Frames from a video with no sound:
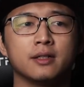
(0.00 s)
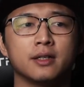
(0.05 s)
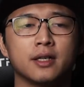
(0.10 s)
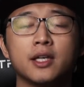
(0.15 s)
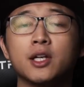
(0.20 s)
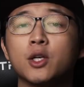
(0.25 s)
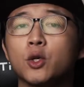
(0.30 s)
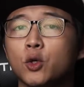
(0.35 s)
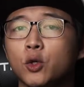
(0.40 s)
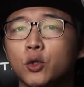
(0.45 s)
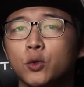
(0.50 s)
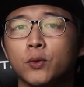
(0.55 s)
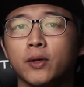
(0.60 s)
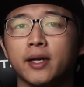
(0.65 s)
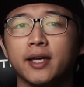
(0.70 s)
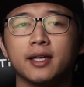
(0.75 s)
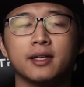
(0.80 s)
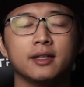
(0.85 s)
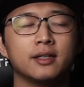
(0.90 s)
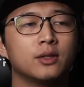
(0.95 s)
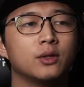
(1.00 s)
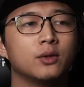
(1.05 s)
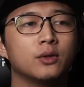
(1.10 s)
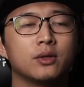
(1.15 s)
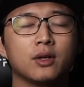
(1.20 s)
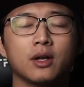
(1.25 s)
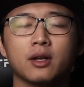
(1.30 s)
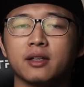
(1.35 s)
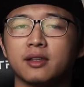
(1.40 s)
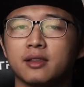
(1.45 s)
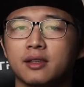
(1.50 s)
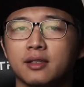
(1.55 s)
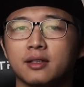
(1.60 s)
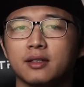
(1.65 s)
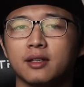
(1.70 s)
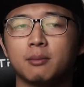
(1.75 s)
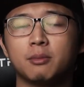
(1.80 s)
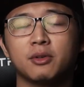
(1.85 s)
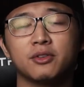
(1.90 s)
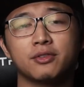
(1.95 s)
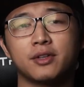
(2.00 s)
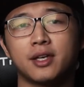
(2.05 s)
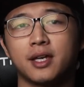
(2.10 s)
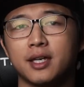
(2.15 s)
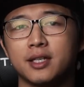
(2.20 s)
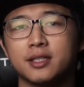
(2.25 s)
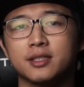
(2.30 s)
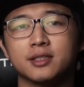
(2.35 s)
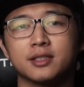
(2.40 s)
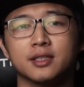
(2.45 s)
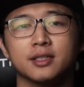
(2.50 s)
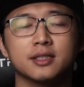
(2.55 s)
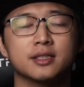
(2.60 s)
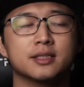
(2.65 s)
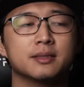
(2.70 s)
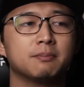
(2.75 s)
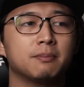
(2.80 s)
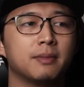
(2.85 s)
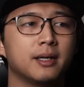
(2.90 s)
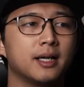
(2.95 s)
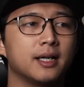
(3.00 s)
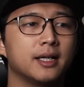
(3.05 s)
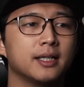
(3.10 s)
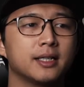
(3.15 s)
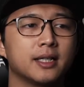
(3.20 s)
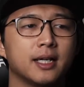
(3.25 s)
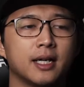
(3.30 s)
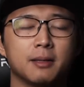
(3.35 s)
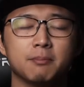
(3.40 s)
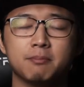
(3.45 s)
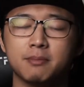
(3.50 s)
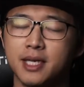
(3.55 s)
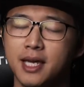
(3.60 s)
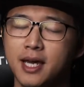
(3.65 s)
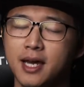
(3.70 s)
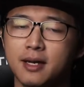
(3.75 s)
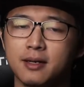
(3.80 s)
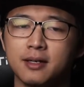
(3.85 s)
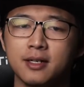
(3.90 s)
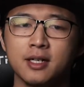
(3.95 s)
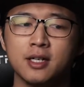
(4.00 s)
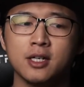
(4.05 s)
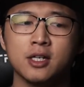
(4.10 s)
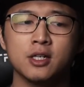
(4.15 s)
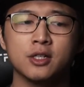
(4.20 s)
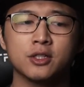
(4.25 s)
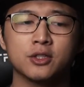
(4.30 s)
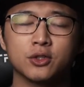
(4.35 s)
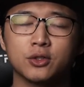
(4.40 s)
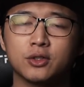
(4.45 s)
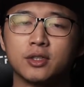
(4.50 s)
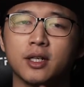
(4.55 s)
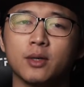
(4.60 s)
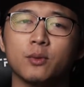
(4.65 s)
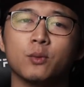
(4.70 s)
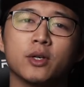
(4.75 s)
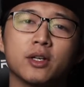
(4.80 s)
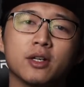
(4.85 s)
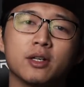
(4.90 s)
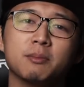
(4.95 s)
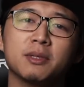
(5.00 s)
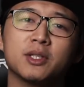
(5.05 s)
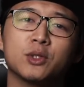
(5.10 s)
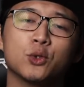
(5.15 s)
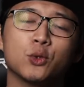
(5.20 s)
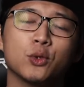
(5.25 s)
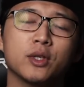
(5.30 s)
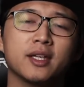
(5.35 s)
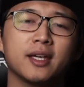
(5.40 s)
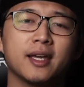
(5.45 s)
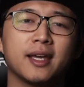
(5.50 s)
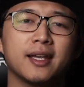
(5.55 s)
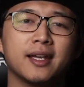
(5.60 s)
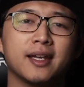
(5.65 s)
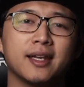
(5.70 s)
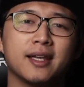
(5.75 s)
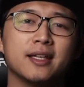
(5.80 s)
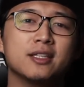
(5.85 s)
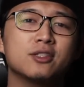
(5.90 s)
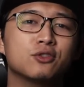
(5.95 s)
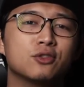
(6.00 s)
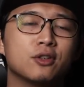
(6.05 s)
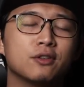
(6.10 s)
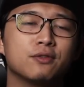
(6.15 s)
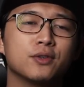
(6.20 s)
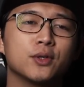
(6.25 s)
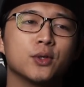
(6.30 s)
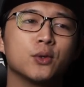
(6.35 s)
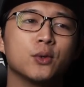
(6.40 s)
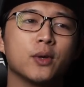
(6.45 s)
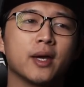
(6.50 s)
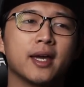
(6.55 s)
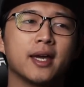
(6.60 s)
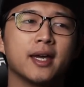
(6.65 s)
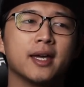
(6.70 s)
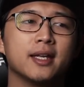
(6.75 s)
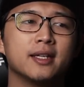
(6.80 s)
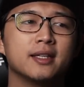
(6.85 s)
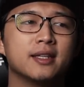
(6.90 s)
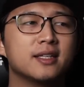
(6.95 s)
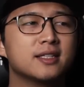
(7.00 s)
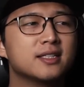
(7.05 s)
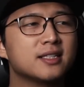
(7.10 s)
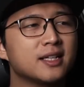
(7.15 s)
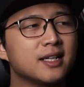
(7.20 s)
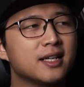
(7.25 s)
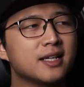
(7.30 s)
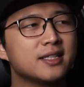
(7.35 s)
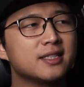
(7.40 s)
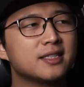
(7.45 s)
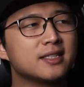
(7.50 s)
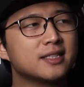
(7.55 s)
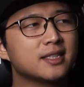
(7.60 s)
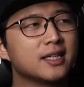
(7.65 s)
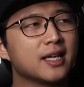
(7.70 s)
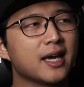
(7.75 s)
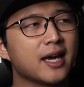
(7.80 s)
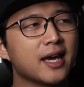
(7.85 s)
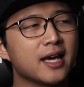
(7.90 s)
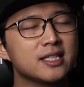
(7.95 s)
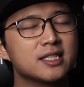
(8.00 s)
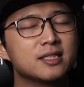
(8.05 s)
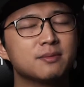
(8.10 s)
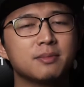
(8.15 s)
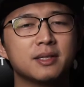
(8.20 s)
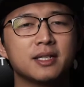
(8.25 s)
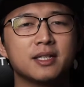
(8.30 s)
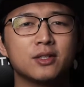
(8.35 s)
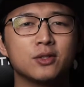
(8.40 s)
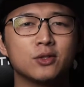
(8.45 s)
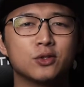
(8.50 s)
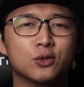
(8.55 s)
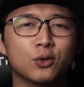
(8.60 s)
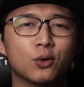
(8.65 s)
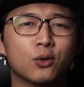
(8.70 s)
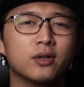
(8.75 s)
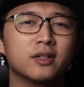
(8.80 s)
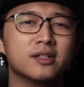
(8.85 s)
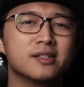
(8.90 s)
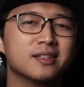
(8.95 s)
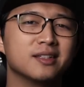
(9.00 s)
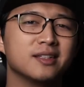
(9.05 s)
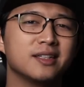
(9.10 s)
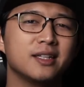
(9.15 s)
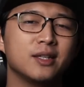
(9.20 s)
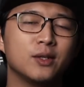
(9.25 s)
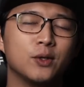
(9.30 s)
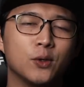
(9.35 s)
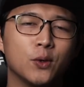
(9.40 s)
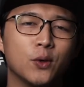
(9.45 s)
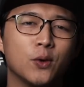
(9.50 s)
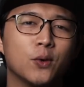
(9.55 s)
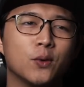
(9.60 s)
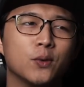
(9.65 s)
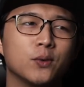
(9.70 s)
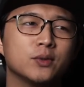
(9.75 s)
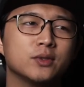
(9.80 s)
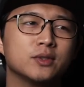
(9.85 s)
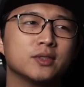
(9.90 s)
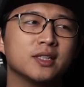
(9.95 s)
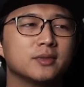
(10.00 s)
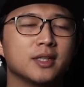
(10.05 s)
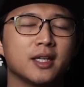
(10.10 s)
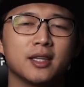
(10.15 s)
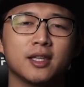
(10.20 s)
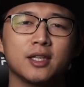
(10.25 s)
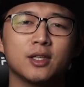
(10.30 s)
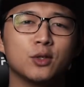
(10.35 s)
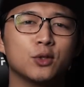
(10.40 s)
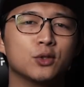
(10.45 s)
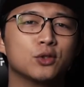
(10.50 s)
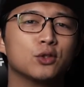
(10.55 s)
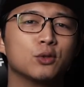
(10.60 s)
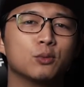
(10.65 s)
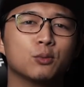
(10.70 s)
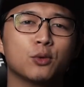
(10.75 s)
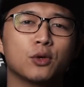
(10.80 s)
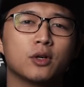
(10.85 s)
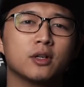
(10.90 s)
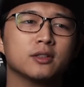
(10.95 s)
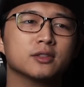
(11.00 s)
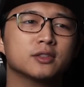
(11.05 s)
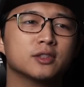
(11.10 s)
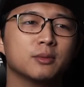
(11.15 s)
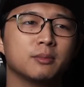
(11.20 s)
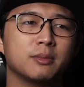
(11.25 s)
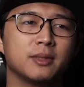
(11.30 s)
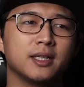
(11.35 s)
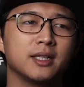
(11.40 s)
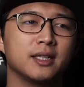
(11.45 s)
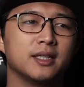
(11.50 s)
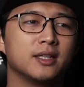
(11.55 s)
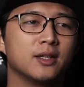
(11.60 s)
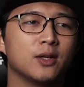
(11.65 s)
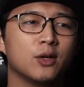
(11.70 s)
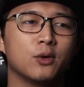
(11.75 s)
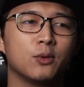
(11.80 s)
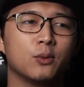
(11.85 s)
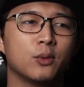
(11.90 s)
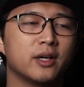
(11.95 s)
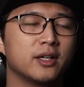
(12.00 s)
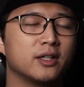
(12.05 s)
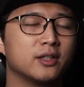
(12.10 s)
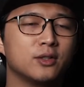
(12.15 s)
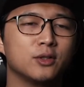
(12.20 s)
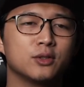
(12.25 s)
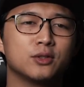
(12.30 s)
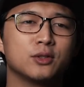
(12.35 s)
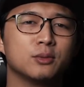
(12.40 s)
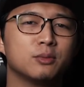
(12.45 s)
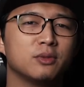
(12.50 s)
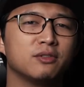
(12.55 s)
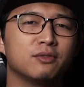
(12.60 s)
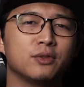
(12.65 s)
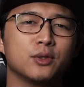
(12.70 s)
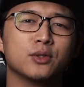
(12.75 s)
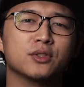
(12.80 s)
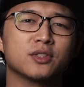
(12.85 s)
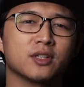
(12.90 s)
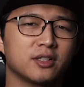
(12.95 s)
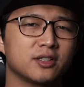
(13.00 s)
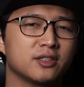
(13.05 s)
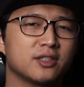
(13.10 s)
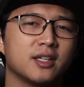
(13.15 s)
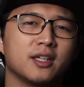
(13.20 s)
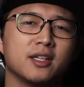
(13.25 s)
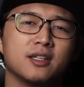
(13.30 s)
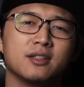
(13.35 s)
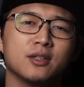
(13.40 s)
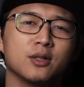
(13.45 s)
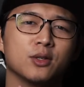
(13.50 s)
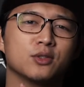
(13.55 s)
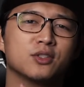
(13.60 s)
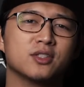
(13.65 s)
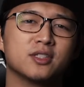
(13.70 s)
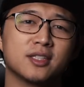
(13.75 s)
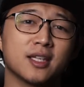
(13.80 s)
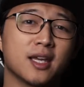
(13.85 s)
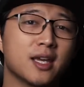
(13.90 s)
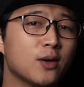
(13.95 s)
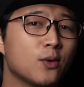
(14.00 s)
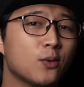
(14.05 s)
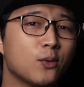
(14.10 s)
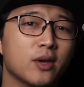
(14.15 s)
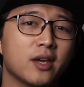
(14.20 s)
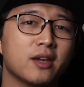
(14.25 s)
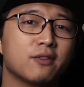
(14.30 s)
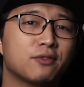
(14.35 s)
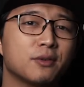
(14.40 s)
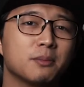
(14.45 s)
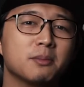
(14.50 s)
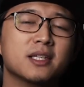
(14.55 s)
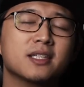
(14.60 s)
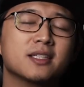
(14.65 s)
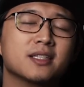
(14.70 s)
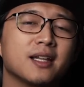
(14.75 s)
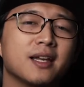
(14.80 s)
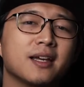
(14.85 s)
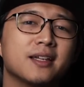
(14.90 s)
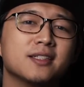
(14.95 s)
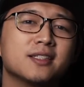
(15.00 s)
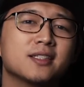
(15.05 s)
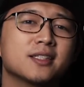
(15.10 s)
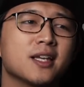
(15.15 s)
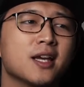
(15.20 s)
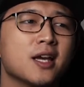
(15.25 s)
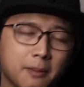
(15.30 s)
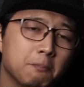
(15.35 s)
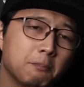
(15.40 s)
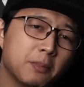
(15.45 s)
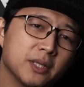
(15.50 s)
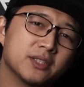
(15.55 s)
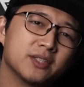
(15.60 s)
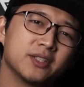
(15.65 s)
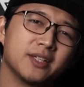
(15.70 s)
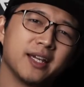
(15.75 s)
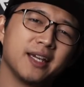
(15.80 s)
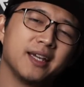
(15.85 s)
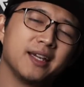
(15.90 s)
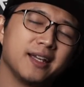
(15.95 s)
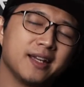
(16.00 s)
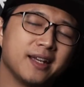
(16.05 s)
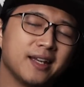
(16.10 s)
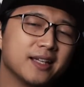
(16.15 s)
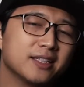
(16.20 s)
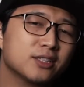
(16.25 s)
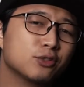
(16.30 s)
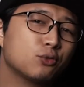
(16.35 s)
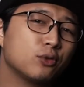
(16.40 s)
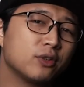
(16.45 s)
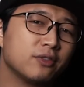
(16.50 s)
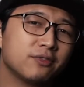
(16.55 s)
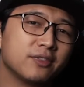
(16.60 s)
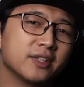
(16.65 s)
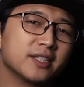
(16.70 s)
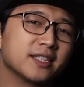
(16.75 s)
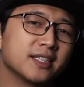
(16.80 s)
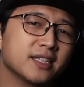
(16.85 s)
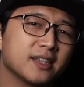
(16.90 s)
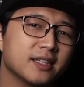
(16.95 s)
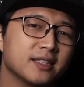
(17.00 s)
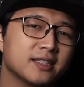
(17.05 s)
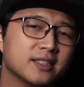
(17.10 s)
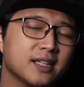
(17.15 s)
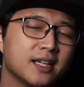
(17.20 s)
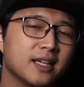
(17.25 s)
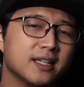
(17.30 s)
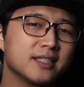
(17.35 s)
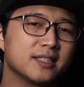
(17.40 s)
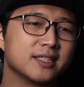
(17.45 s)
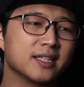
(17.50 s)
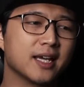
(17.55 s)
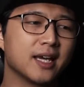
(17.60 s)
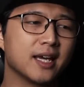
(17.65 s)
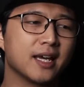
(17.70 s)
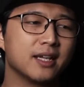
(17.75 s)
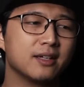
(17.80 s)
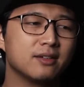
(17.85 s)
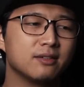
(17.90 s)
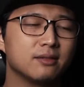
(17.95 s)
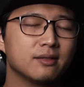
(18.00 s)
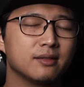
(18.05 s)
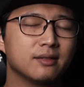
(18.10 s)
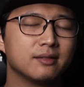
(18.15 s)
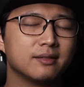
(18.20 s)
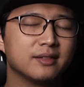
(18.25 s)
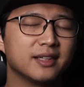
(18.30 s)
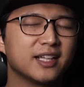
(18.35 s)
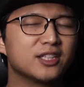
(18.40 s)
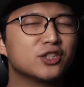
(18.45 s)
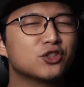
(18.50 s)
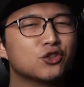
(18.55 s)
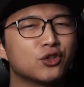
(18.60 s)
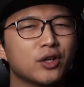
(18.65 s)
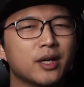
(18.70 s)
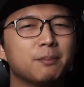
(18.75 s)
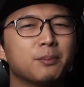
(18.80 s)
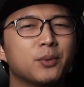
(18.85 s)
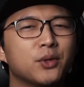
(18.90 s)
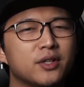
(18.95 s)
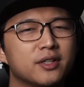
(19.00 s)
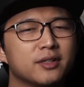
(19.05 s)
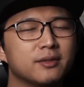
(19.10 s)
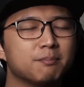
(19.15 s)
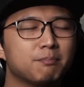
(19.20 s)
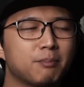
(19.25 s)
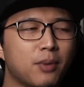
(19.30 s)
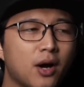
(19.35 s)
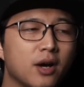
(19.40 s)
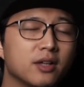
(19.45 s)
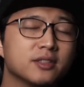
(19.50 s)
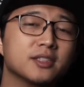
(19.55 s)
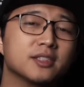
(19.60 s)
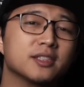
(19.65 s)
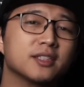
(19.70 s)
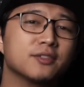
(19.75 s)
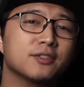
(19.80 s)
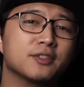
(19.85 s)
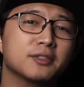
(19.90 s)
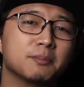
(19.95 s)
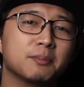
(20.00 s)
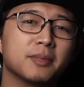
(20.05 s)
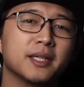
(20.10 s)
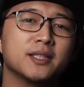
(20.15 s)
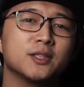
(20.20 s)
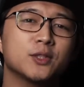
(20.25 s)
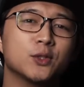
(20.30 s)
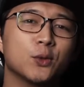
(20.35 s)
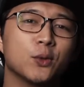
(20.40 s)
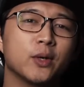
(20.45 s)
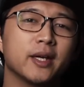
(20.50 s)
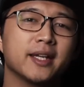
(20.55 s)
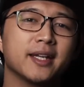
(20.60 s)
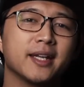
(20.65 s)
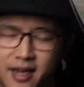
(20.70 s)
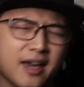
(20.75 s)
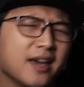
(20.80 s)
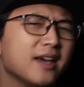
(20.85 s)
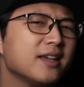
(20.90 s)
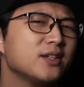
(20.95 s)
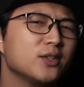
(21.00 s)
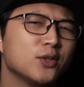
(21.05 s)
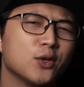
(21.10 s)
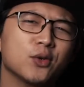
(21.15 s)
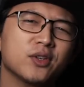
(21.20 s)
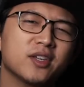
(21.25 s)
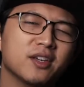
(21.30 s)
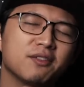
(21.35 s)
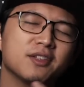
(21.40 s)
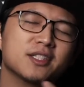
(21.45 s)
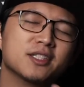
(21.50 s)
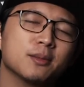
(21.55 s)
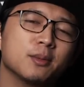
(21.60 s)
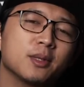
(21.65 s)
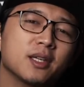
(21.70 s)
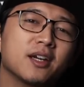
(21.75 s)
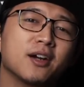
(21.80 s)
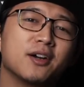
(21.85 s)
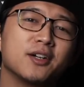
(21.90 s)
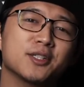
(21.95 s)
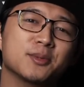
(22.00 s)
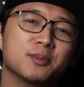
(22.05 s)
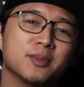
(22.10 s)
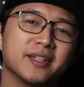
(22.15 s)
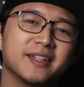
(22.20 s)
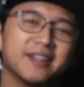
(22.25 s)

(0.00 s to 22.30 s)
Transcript: in a good way, not in the number of cases, but yeah. So today we're going to be doing a lens review, and this lens has been notoriously known in the YouTube world to be, where YouTube reviews are saying, stay away from this lens. But today, let's revisit this lens and let's try put a positive spin to it and, give it some encouragement,